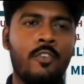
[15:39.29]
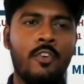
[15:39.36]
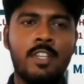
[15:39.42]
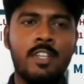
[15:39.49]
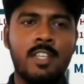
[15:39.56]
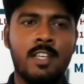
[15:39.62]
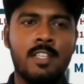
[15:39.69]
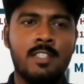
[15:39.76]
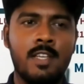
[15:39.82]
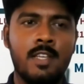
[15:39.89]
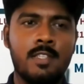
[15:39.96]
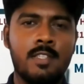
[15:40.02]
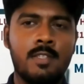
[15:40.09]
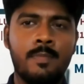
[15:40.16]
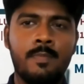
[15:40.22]
for its
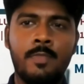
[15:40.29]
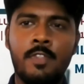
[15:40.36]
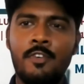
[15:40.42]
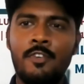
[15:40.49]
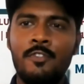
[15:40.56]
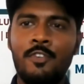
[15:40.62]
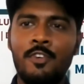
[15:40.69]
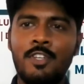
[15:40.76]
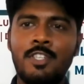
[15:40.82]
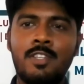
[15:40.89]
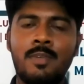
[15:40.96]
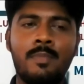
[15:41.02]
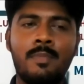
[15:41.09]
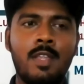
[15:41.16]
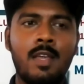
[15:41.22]
success.
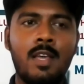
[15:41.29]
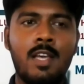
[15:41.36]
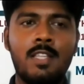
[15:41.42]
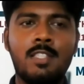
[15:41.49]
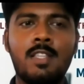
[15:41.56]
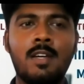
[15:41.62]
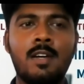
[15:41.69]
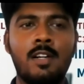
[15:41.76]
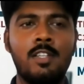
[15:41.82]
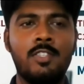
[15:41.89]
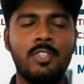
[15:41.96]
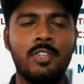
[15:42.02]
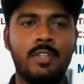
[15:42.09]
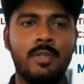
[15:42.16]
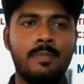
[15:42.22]
First is the
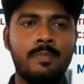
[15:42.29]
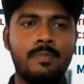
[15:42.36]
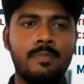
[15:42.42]
culture.